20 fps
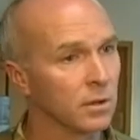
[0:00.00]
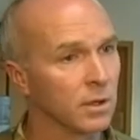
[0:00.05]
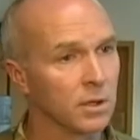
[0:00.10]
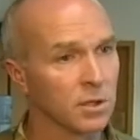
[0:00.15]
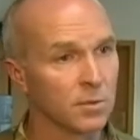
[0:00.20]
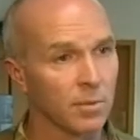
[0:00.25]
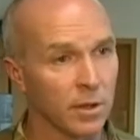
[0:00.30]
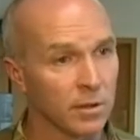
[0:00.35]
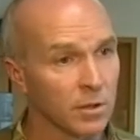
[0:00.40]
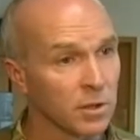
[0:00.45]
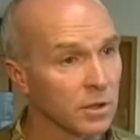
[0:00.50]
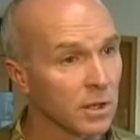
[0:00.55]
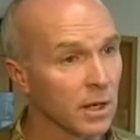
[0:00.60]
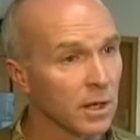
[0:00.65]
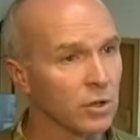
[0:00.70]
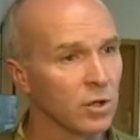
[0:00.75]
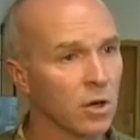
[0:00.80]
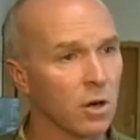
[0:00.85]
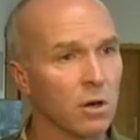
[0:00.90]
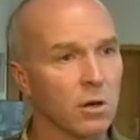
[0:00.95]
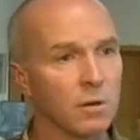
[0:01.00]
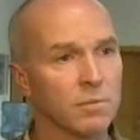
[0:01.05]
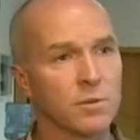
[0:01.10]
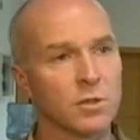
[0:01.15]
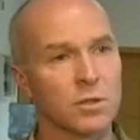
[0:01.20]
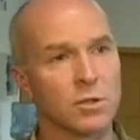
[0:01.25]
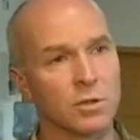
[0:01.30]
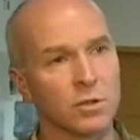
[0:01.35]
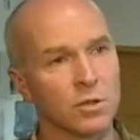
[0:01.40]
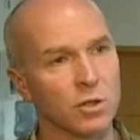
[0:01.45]
spouses get
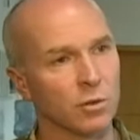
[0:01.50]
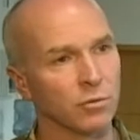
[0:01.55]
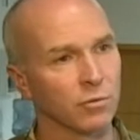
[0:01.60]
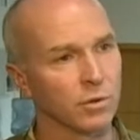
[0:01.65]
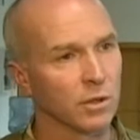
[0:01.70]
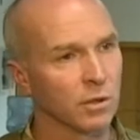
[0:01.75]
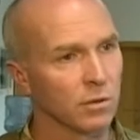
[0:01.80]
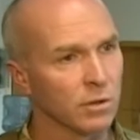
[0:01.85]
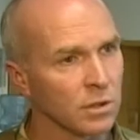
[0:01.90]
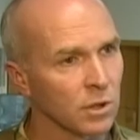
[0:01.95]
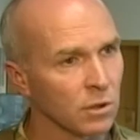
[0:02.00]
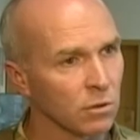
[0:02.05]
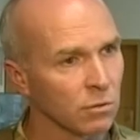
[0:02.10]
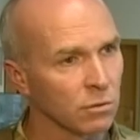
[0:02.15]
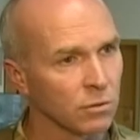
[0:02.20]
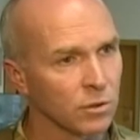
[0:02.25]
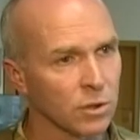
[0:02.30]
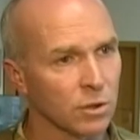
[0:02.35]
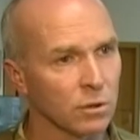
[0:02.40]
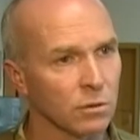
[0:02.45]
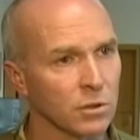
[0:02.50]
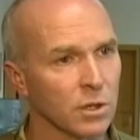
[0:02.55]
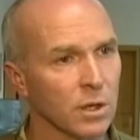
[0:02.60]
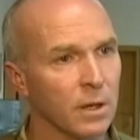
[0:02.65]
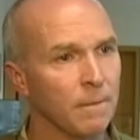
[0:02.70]
jobs, children go into local schools.